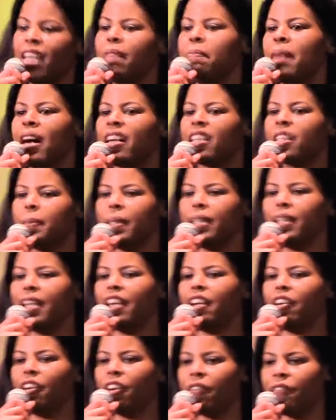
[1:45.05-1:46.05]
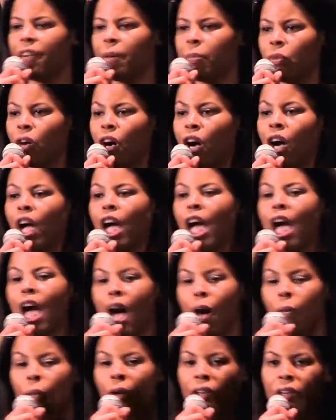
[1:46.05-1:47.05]
inbox me later if I'm wrong.
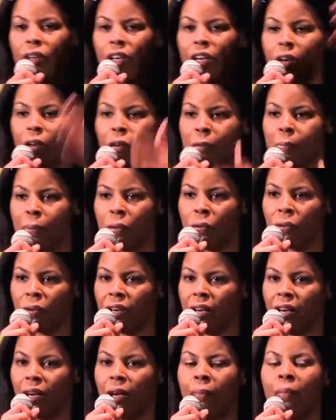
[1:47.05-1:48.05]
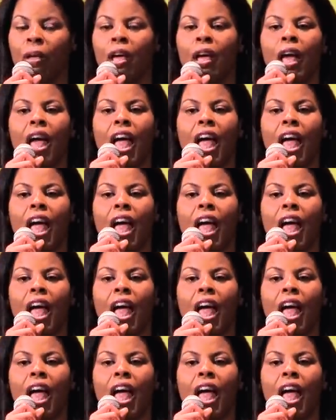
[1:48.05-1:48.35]
I want you to go on Pornhub,